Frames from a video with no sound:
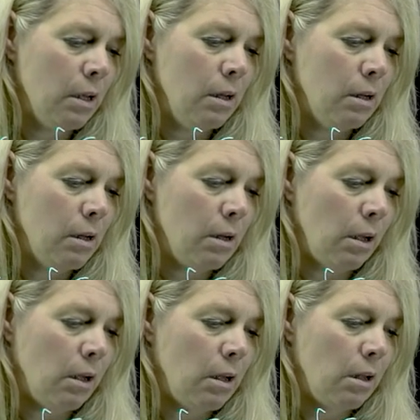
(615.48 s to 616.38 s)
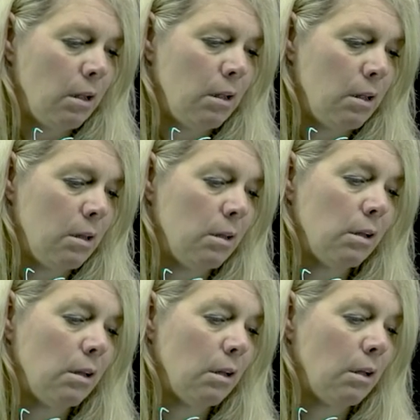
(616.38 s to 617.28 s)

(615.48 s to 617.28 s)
No one is speaking in this clip.